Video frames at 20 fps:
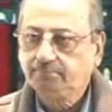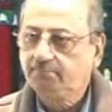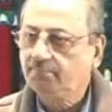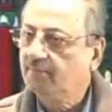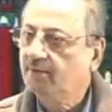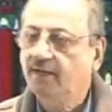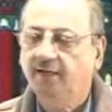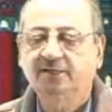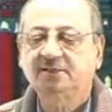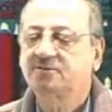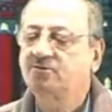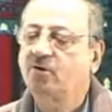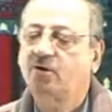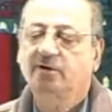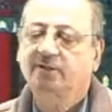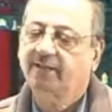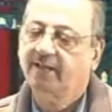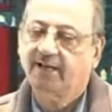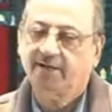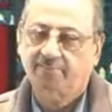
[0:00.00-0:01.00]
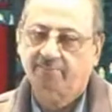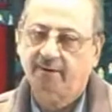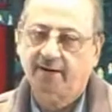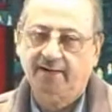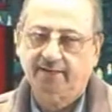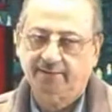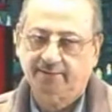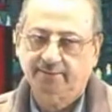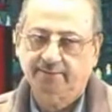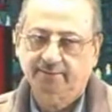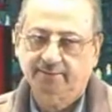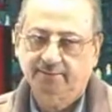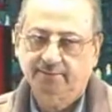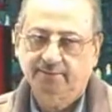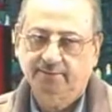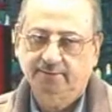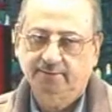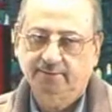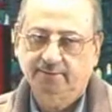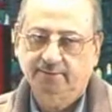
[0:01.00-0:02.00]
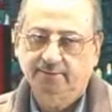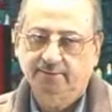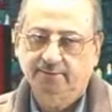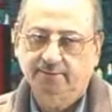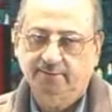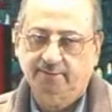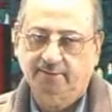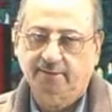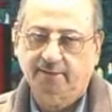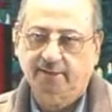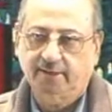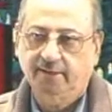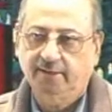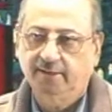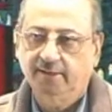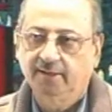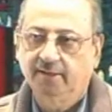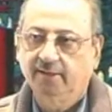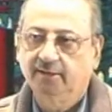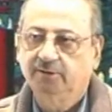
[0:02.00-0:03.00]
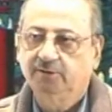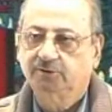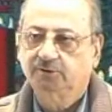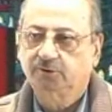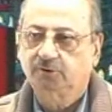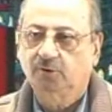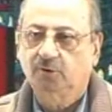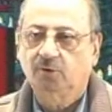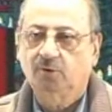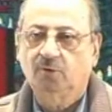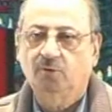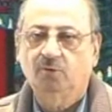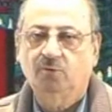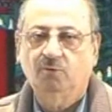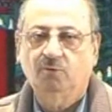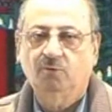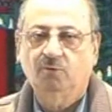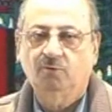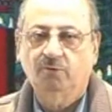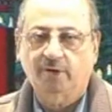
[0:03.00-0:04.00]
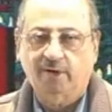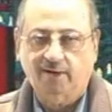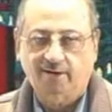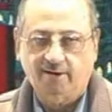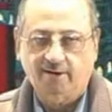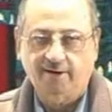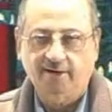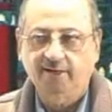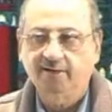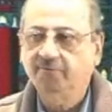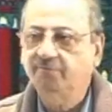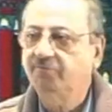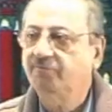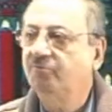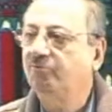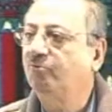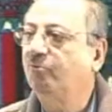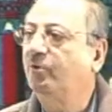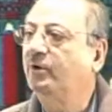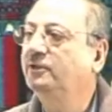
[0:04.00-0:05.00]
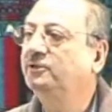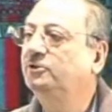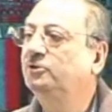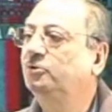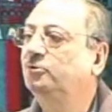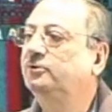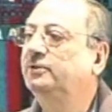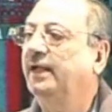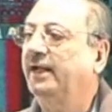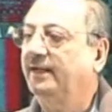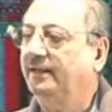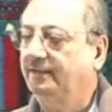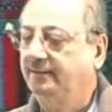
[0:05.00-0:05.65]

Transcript: it's not that bad. Okay? So we are learning 1 to 10.